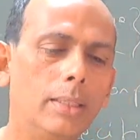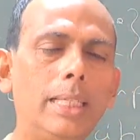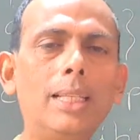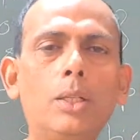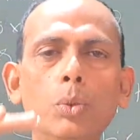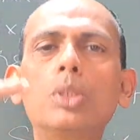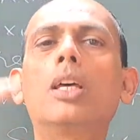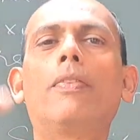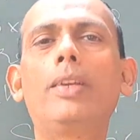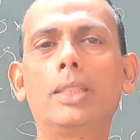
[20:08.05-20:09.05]
See the two
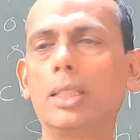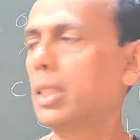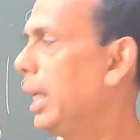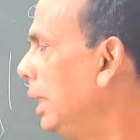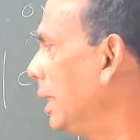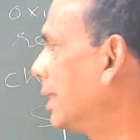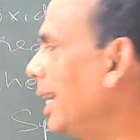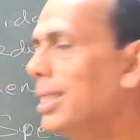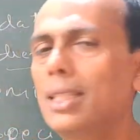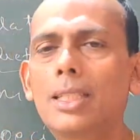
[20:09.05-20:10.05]
surfaces. In this
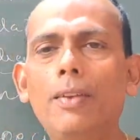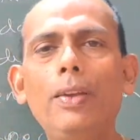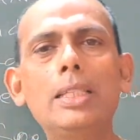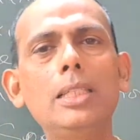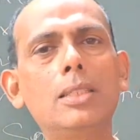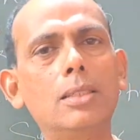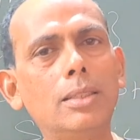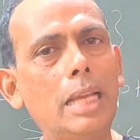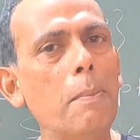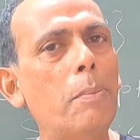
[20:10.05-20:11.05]
case, the surface is
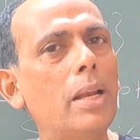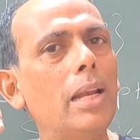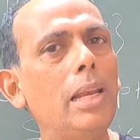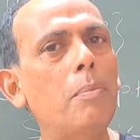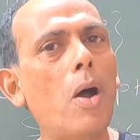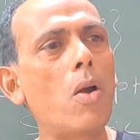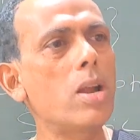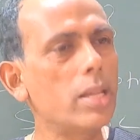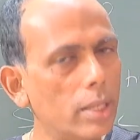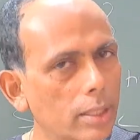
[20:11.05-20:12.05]
temporarily
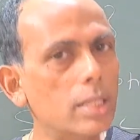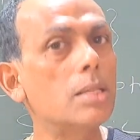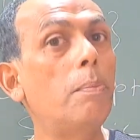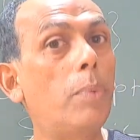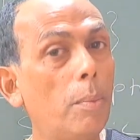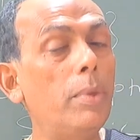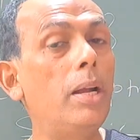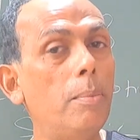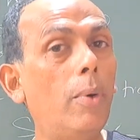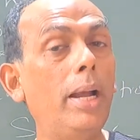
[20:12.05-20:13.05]
bound. Here there is a
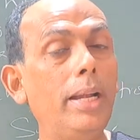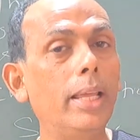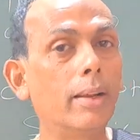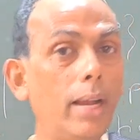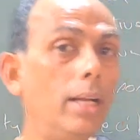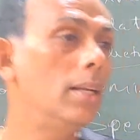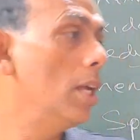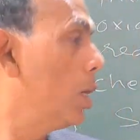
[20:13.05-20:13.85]
permanent binding, right?